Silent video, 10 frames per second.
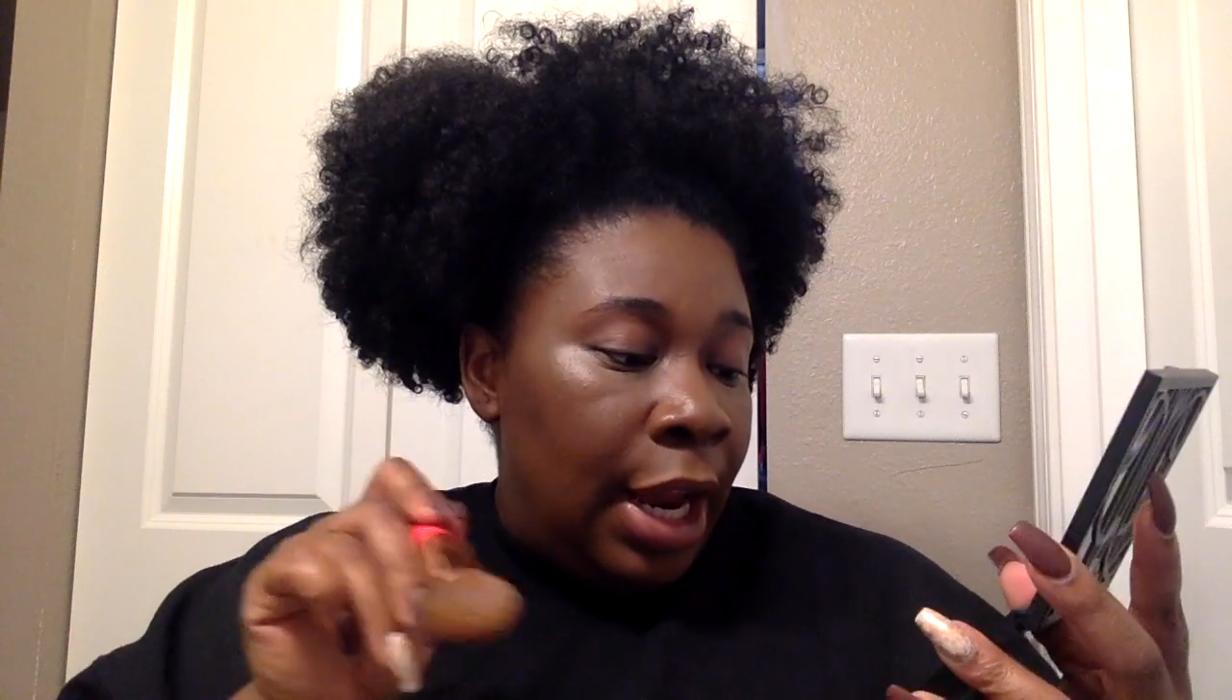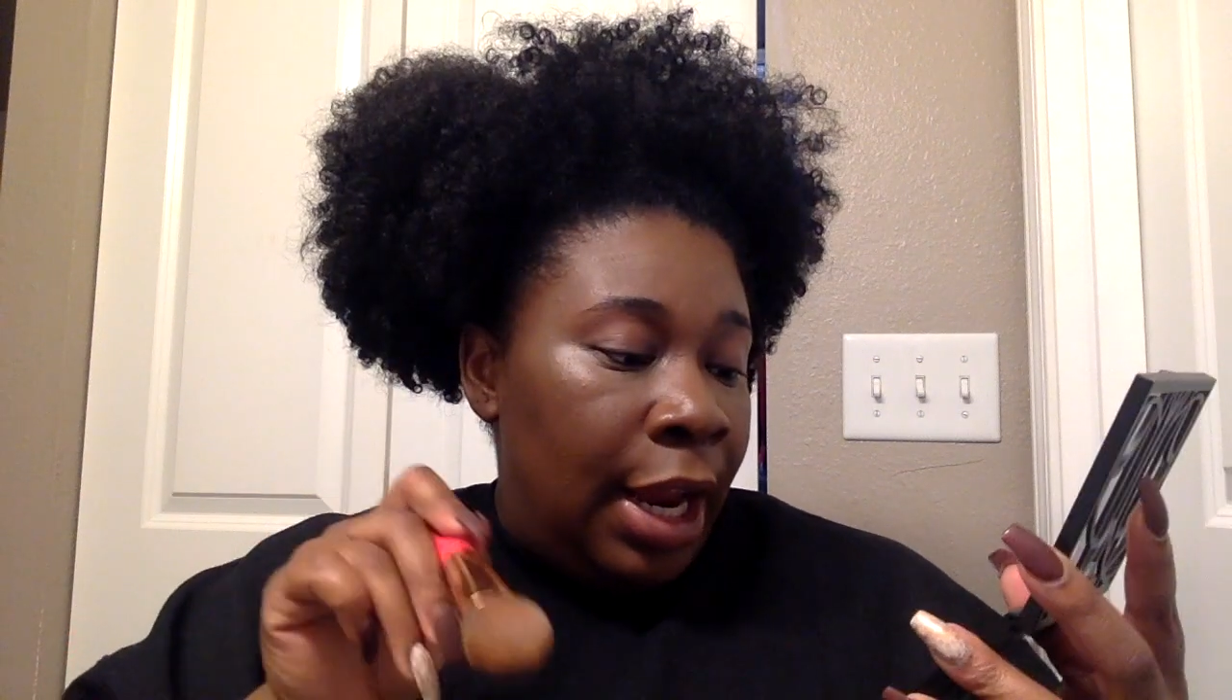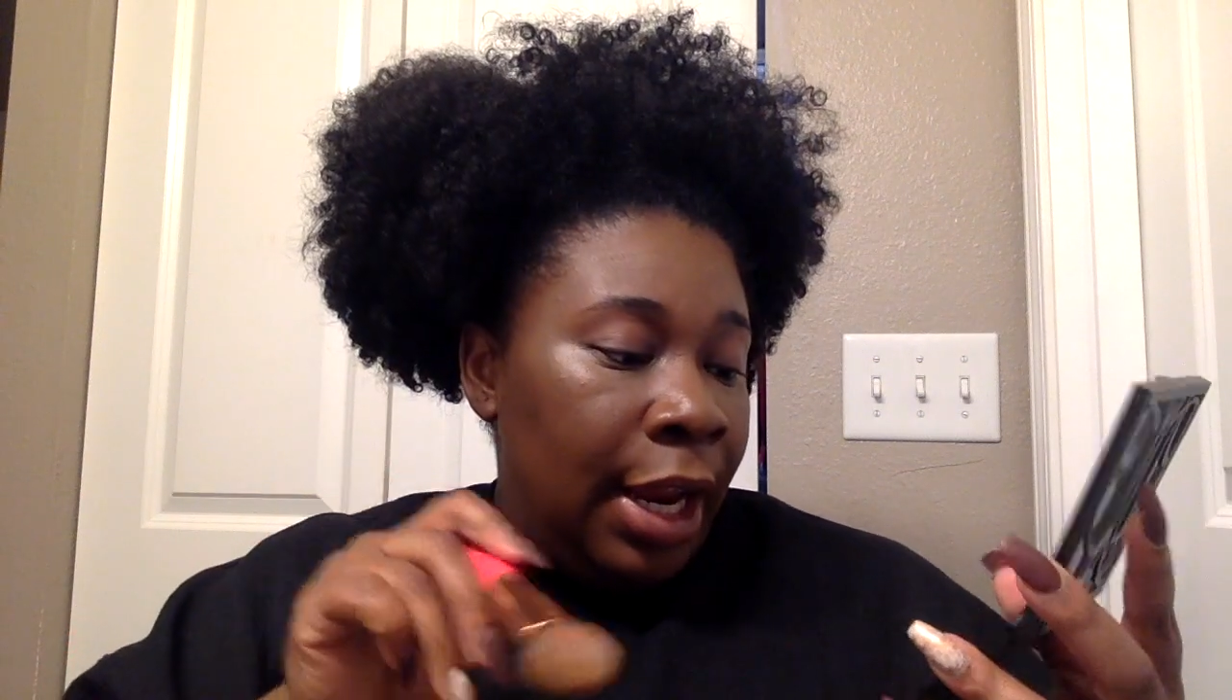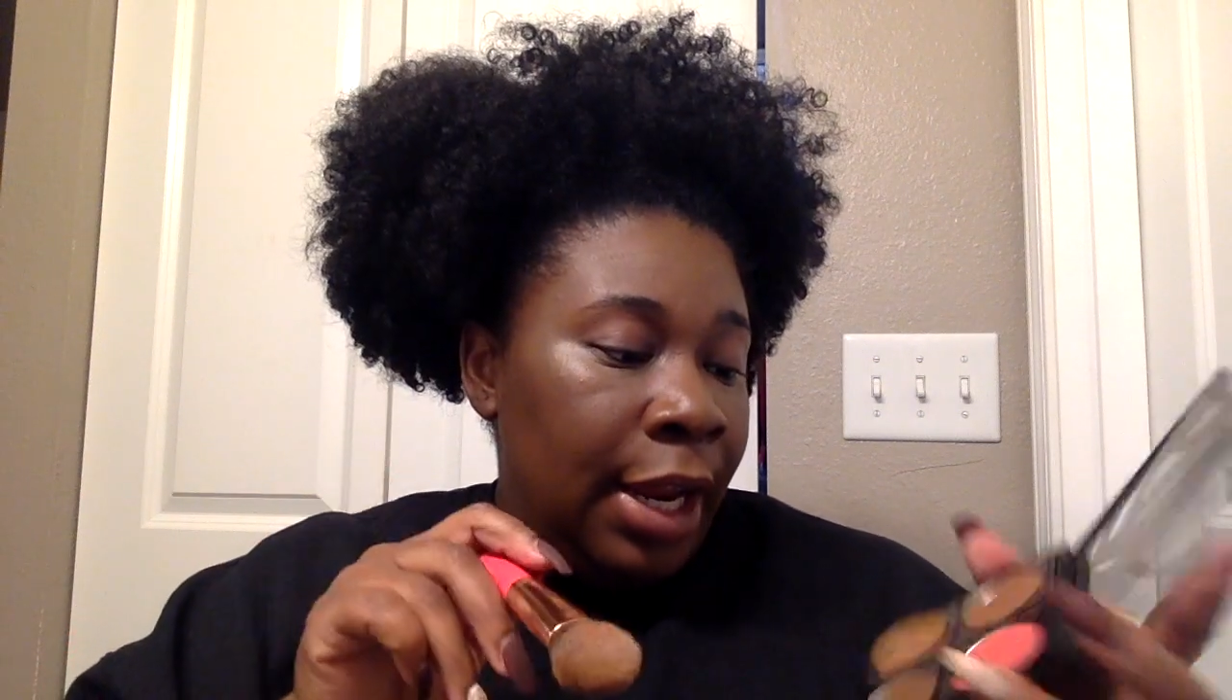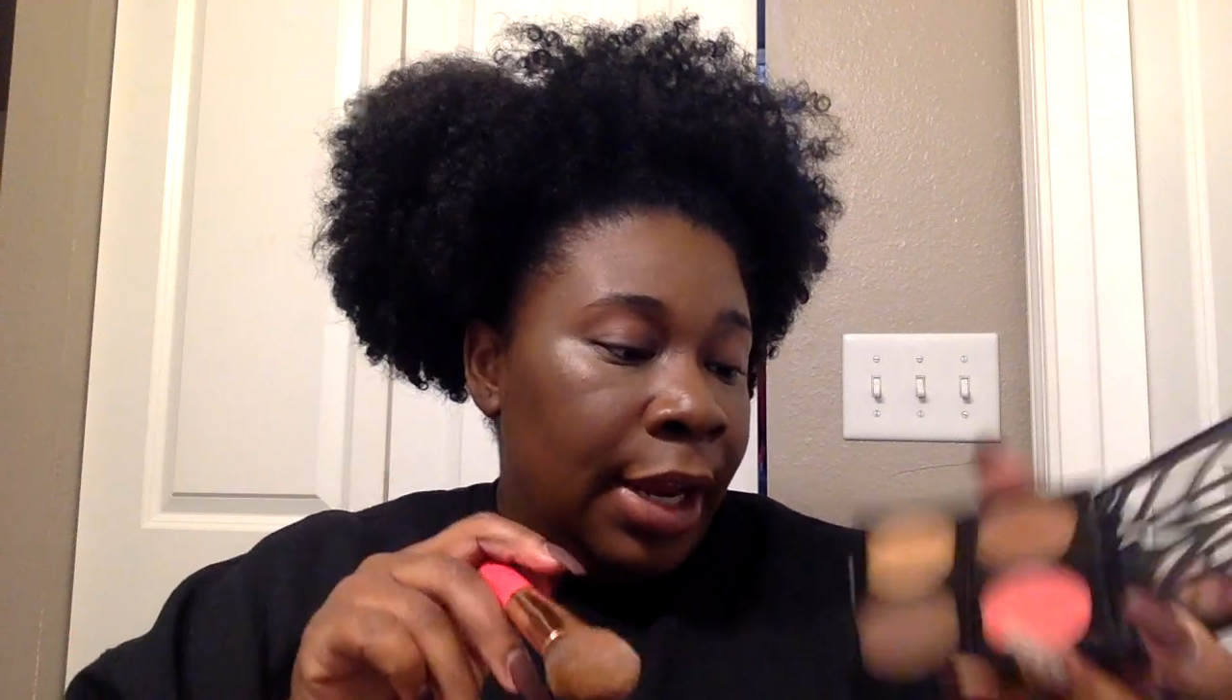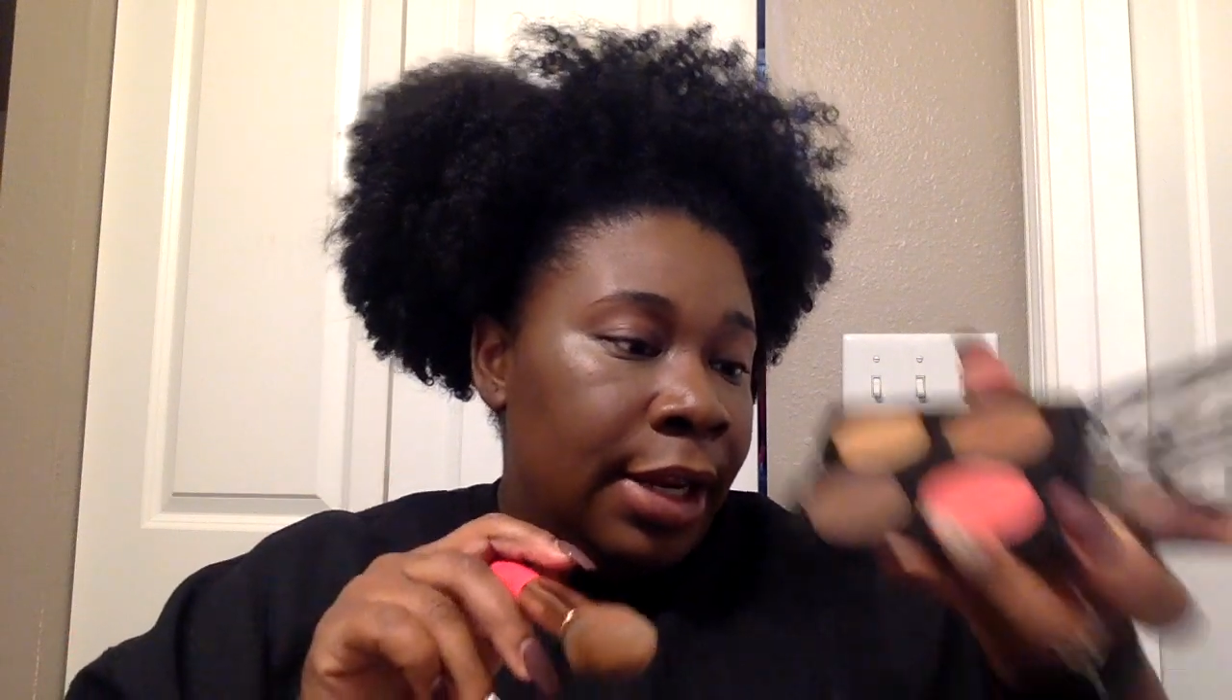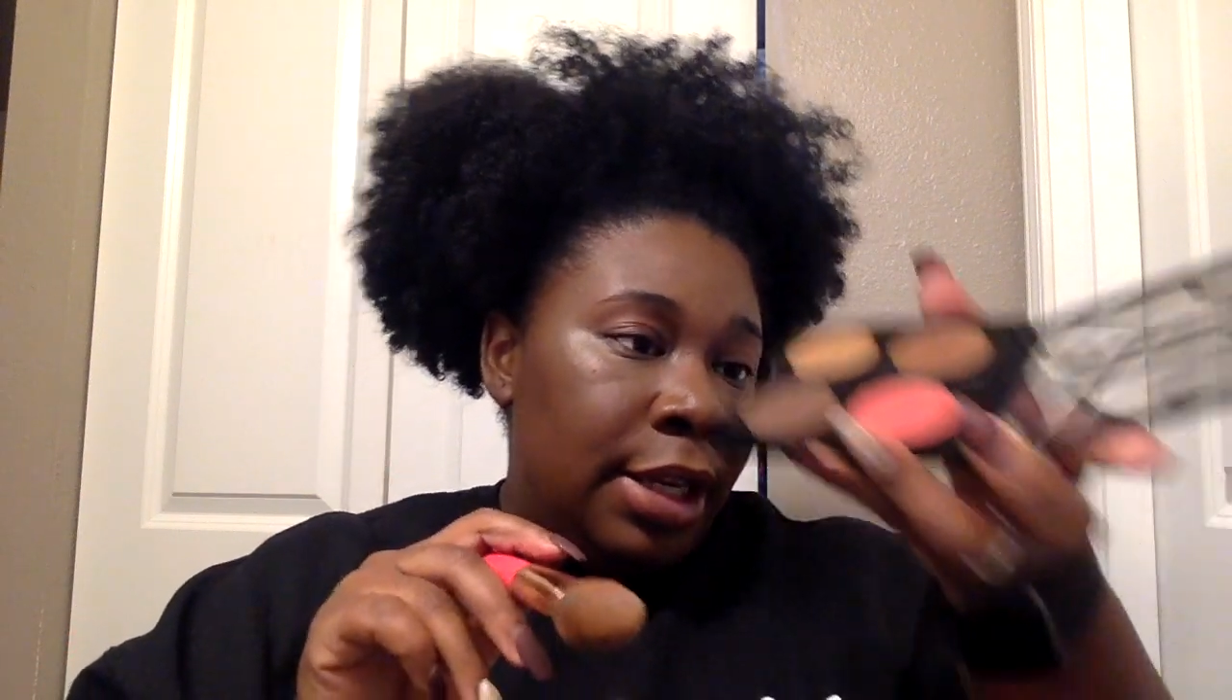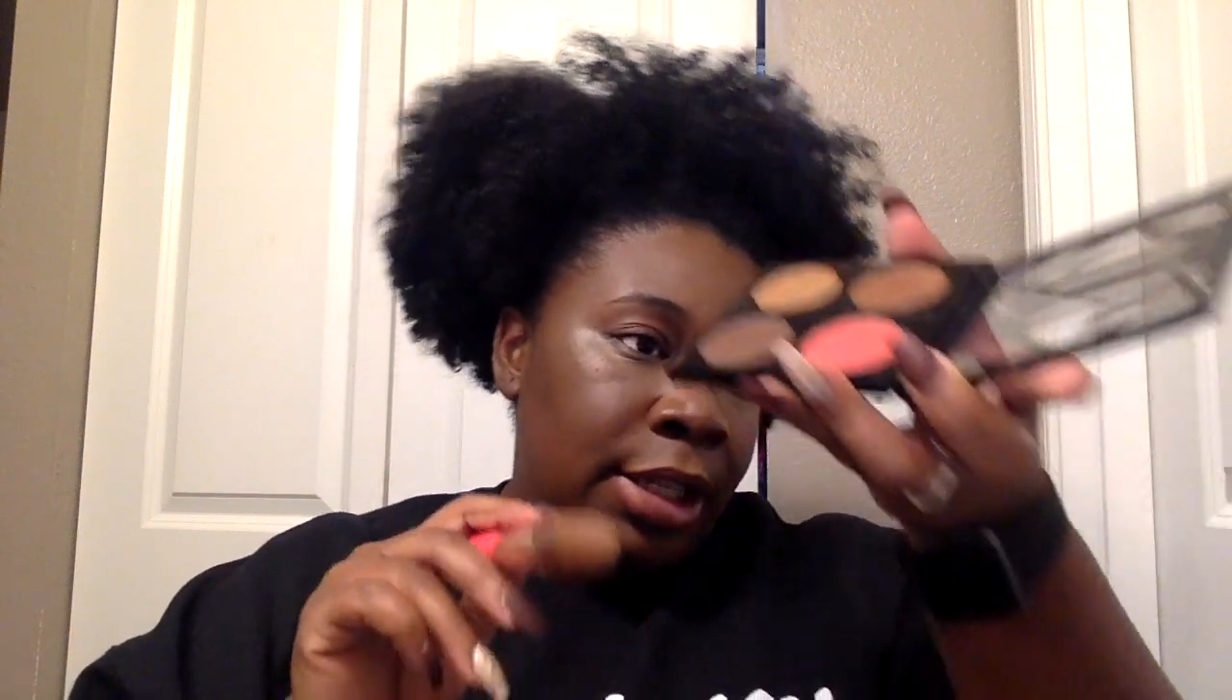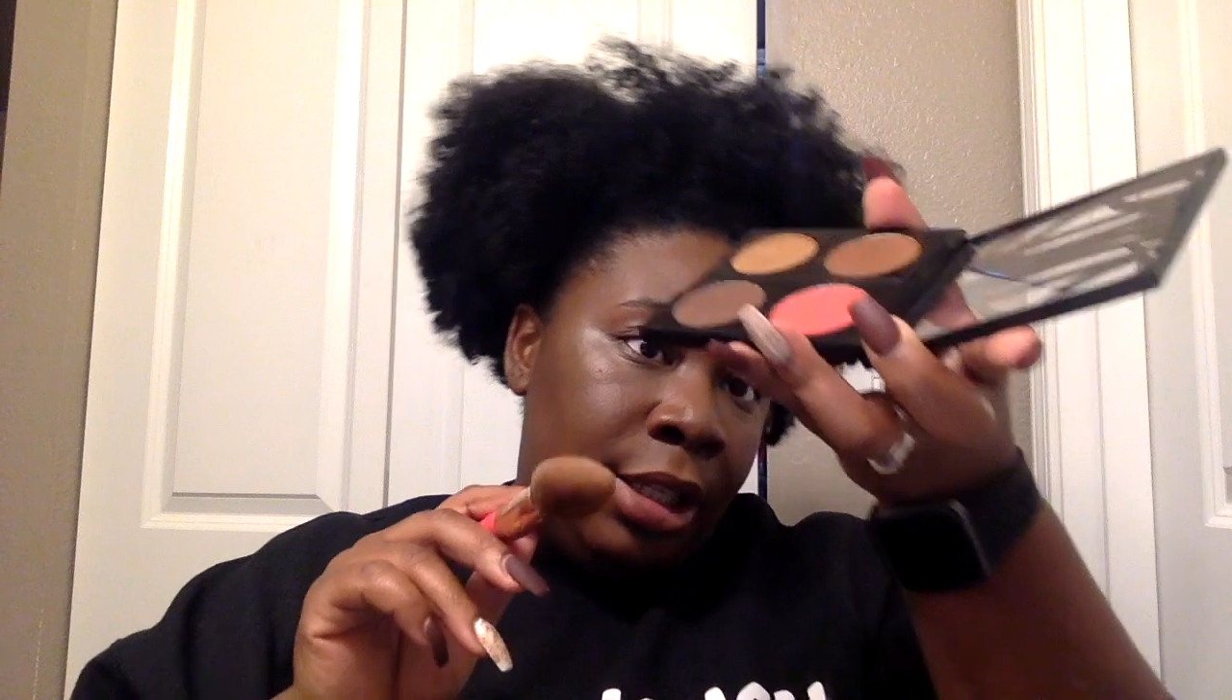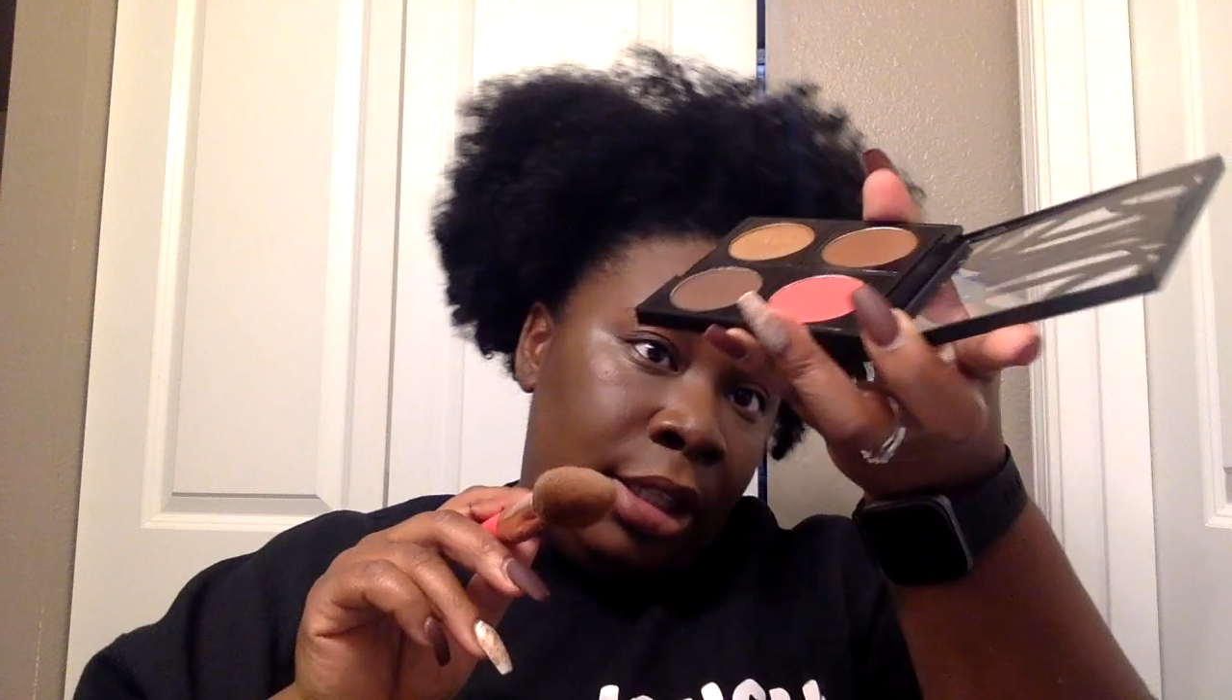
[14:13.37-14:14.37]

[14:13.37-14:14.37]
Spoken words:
and this is